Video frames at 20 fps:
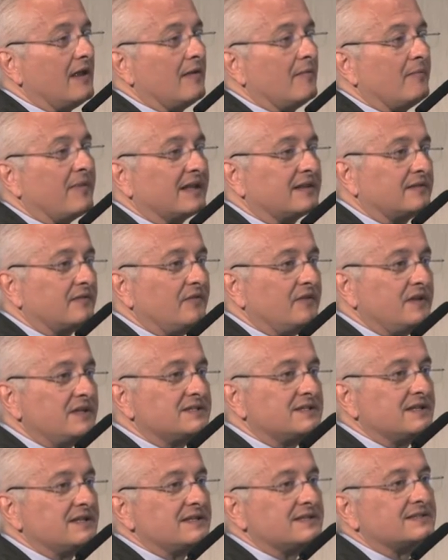but
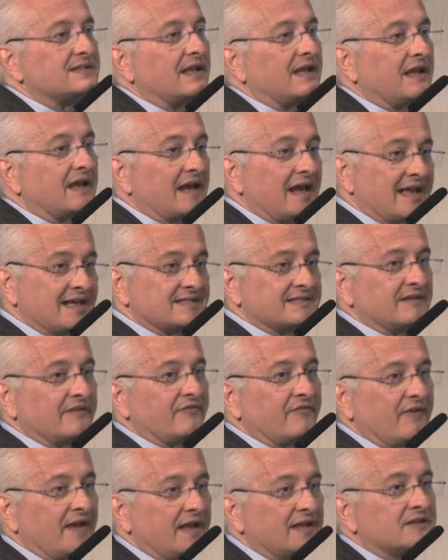this is a class
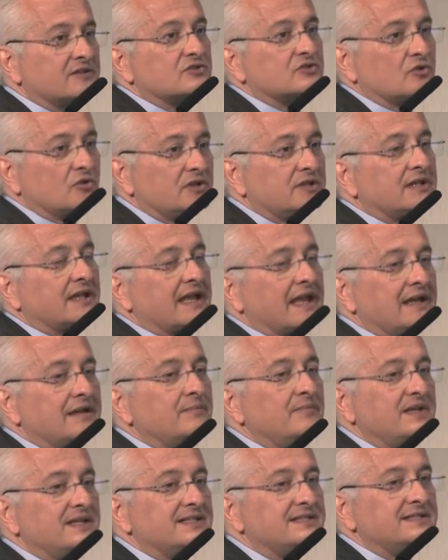effect, so it
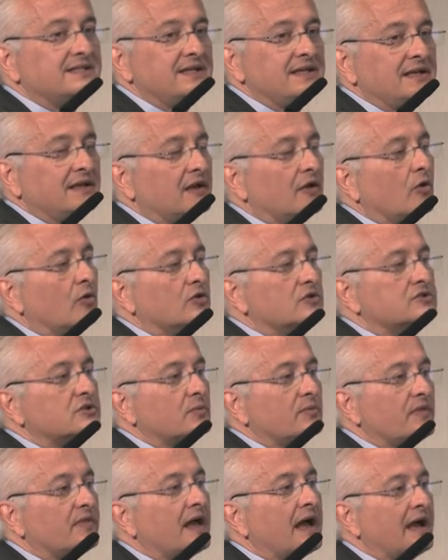can be seen also
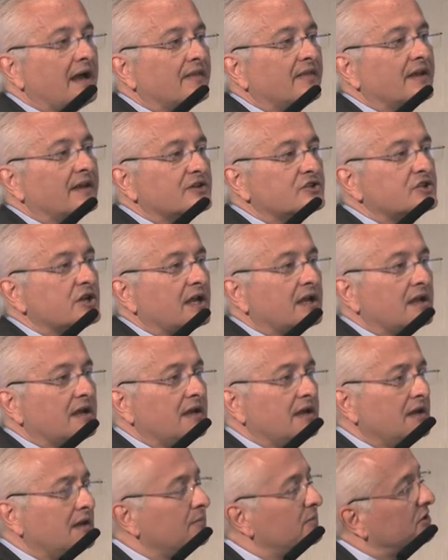with other JAK
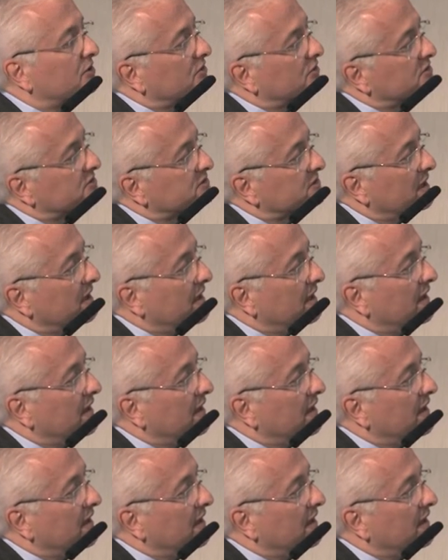inhibitors,